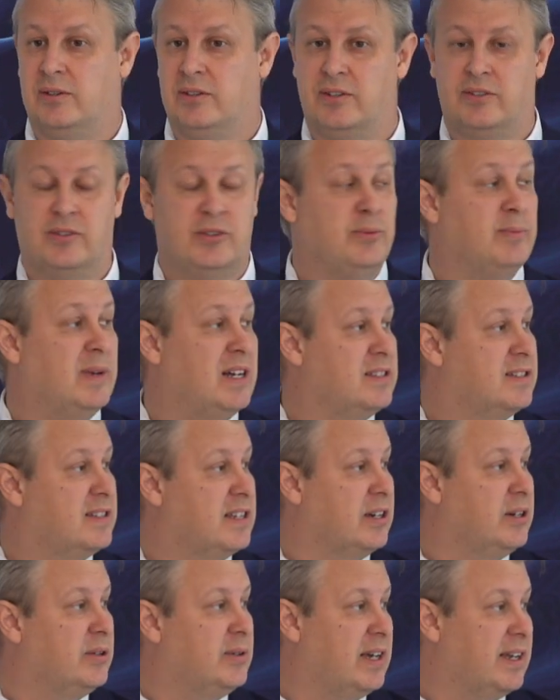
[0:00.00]
or 2 months
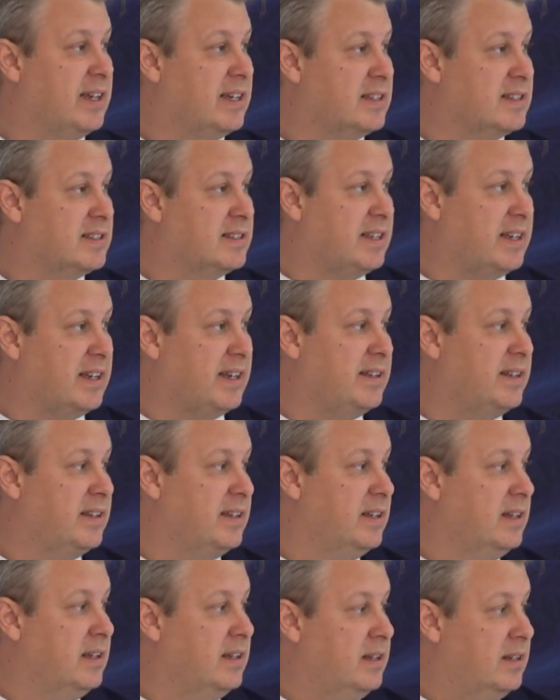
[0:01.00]
ago, I can say,
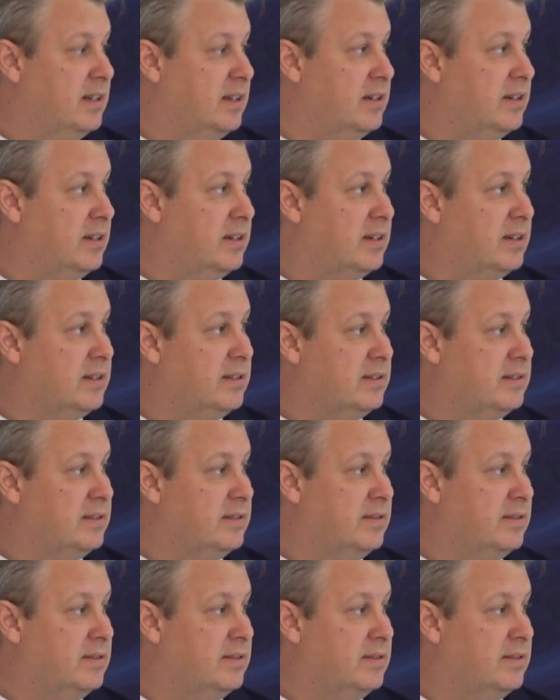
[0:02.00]
the